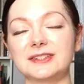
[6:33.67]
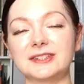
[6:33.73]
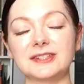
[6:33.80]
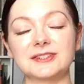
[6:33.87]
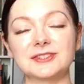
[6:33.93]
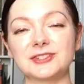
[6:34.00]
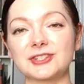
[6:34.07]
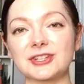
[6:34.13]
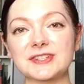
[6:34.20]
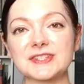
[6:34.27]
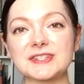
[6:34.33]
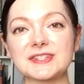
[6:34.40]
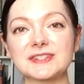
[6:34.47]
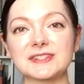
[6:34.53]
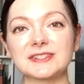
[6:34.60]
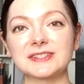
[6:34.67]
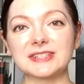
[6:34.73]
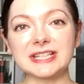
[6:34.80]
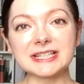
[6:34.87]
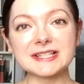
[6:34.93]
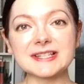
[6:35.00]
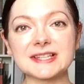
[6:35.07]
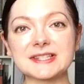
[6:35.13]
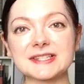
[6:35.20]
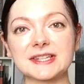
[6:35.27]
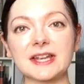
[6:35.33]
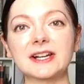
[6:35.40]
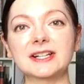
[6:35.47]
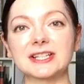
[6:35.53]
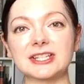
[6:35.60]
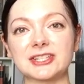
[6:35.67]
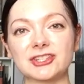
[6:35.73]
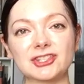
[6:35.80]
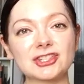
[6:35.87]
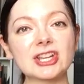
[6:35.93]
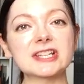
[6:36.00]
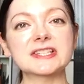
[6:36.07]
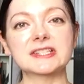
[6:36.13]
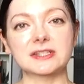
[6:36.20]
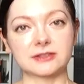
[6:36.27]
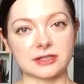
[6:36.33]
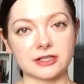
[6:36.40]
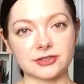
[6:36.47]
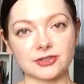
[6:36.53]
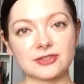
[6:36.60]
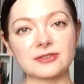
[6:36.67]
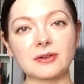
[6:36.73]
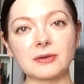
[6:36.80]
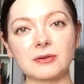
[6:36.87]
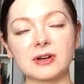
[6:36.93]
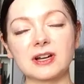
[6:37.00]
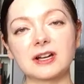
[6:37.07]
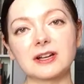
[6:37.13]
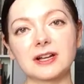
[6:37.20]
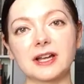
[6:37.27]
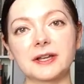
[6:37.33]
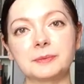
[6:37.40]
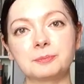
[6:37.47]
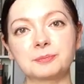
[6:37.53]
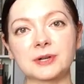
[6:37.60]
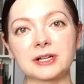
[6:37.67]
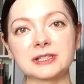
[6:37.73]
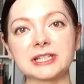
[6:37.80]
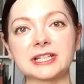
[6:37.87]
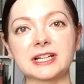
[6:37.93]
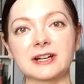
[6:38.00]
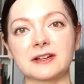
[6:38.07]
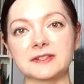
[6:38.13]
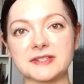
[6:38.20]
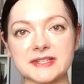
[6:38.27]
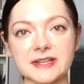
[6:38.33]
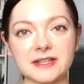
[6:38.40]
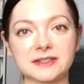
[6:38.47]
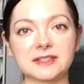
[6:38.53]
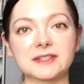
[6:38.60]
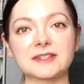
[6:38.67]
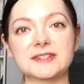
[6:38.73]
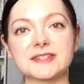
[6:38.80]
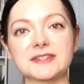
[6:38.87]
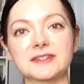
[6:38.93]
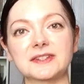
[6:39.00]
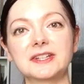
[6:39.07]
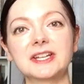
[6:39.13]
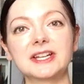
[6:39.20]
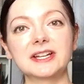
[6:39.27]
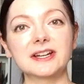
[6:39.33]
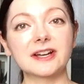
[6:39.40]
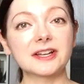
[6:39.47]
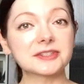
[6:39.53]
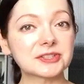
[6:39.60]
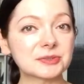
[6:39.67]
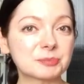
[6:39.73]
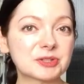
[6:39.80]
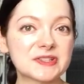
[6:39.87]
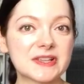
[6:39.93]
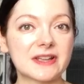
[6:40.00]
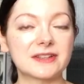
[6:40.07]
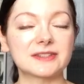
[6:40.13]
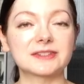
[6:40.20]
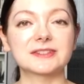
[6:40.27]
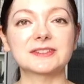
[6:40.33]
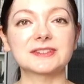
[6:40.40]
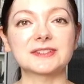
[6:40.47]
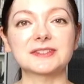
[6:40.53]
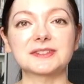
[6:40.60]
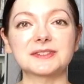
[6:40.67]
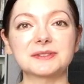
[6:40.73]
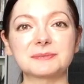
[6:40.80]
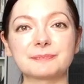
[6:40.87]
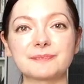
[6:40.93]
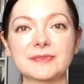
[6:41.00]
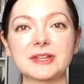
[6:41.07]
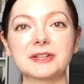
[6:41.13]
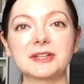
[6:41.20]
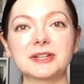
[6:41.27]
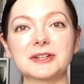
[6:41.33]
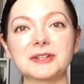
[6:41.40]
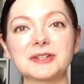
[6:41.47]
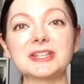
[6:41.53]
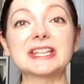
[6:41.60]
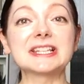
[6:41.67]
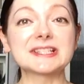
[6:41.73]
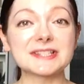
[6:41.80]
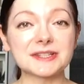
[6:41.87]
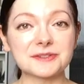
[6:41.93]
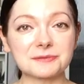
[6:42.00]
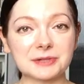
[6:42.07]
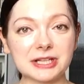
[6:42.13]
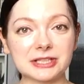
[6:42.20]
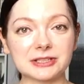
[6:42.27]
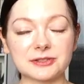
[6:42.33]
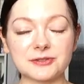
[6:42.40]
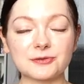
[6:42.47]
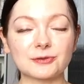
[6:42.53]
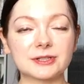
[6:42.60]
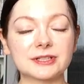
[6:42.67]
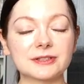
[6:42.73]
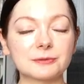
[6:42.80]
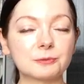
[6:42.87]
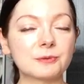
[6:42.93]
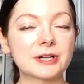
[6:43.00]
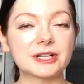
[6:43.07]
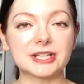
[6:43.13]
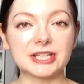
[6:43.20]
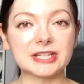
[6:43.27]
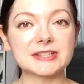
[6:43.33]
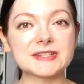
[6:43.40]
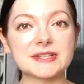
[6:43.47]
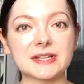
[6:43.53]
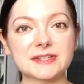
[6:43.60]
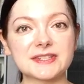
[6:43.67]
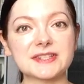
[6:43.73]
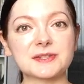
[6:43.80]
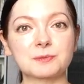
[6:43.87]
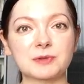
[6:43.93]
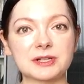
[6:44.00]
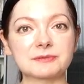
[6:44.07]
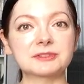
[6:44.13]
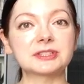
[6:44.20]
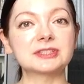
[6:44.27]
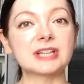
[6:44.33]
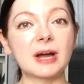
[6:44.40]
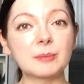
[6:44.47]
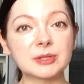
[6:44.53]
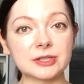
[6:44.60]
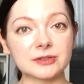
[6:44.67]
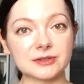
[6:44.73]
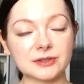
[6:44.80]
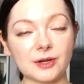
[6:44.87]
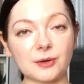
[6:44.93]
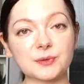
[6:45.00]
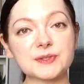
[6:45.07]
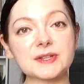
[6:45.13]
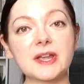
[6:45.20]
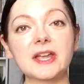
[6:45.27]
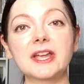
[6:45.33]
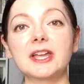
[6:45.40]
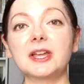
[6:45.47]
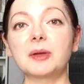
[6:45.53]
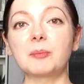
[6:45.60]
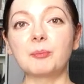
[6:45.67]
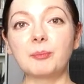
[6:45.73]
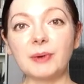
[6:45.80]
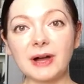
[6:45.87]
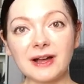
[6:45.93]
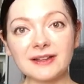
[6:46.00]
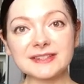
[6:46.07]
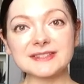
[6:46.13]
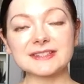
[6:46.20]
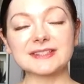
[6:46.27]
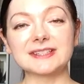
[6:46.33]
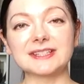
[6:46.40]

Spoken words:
Incense there is just a touch. So I probably can't say that it's 100% incense fragrance where incense is one of the dominant notes. But